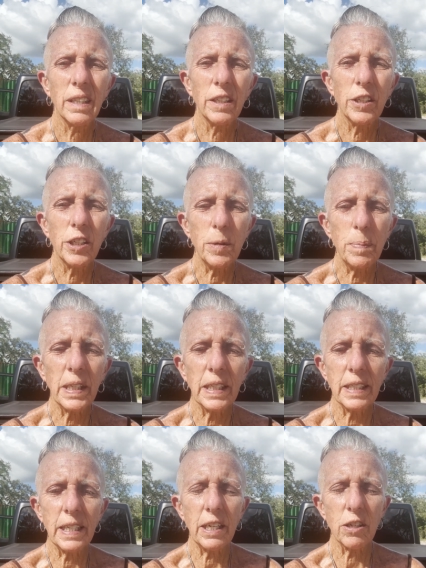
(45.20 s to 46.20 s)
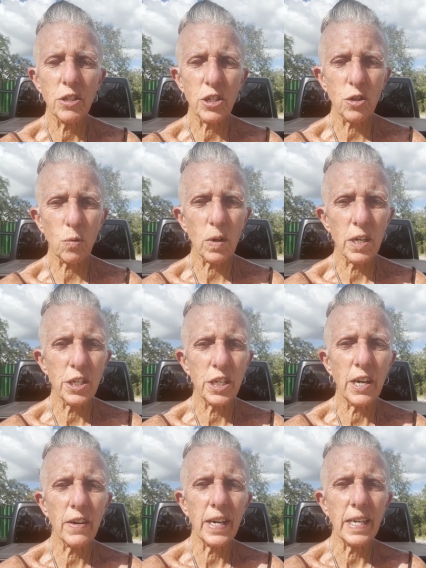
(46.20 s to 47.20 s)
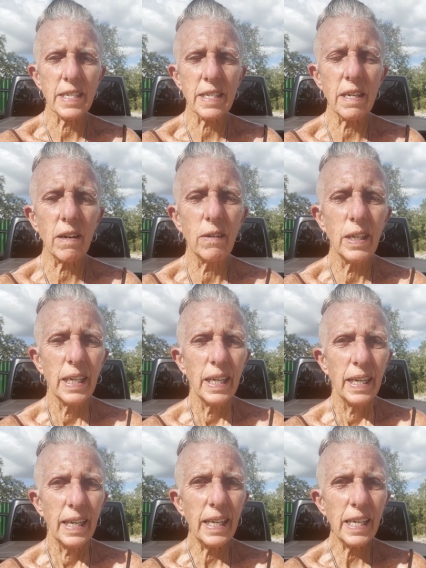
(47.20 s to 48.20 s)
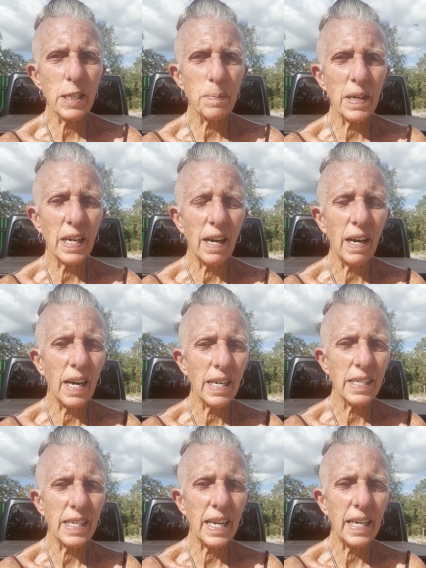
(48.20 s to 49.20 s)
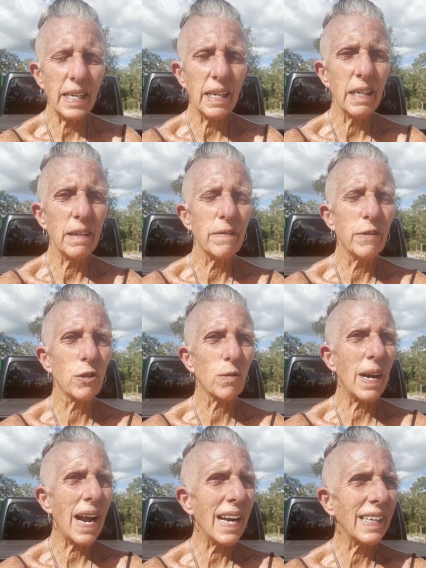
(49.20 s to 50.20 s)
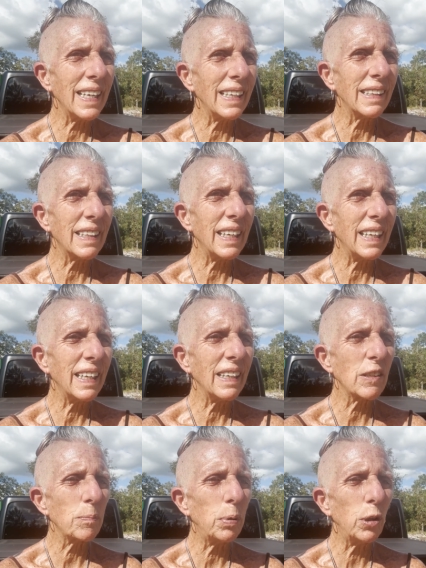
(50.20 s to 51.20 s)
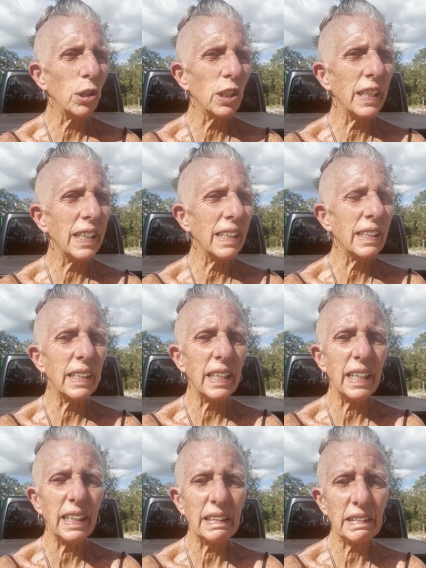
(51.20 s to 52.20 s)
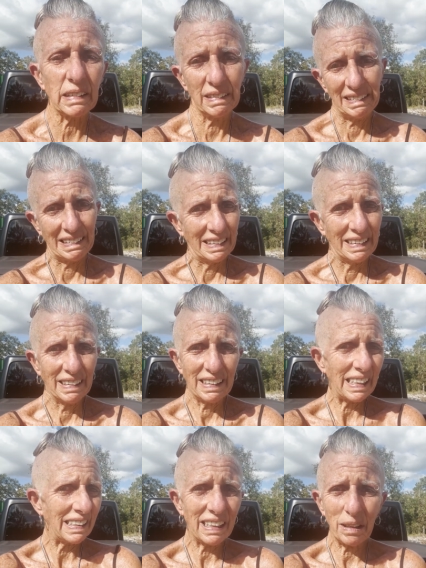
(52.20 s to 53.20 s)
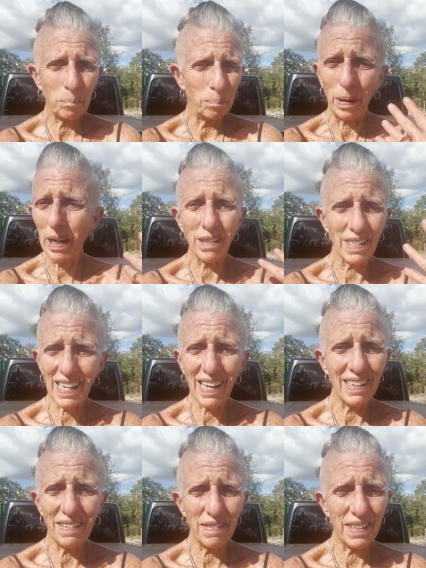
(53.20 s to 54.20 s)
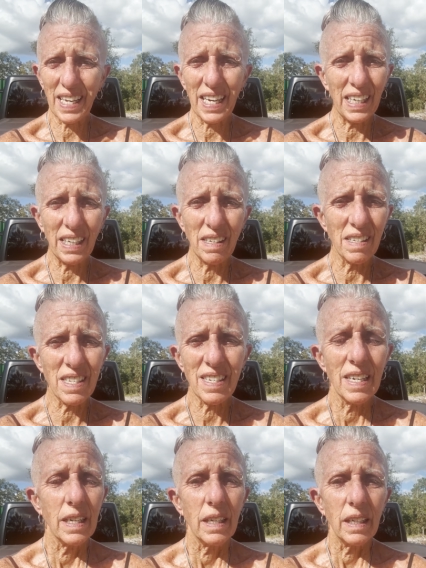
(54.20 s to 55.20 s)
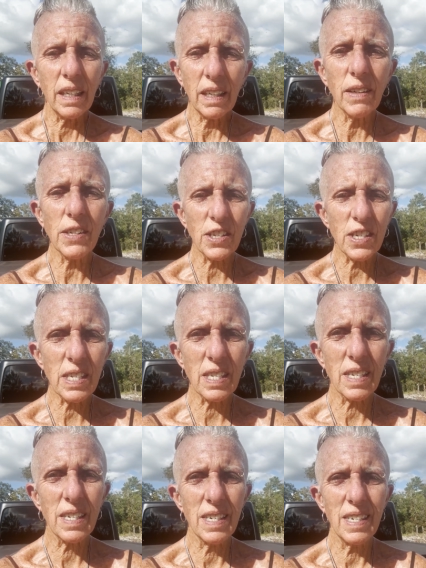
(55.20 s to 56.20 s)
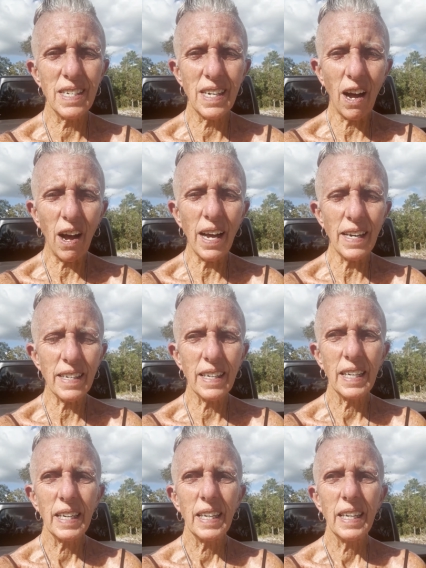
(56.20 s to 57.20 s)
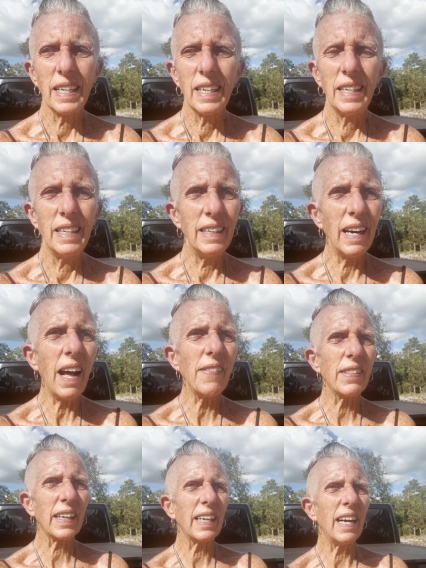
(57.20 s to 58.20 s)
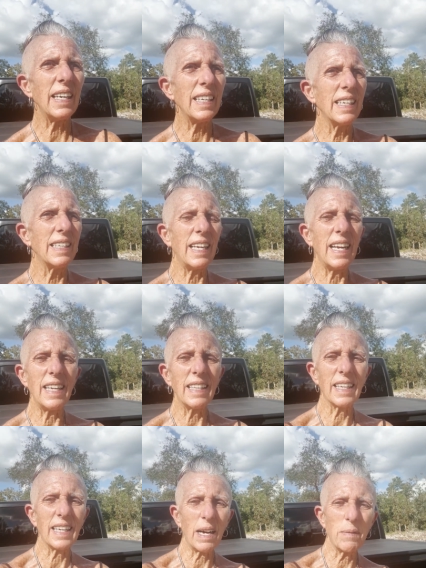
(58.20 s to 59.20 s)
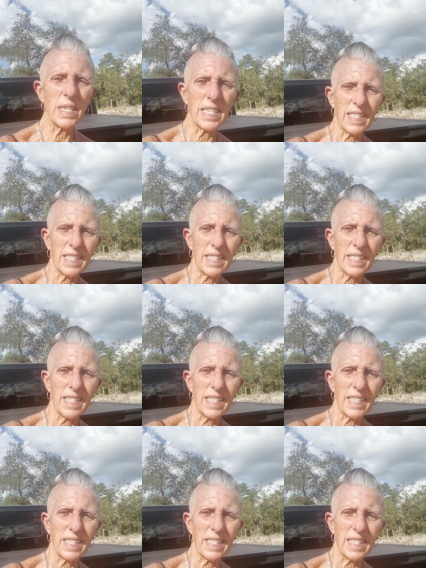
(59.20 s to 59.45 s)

shipping container storage area. So it has been a hot day of dragging things, pulling things, chasing bugs out of things. You know, it's just not, not the kind of day that I was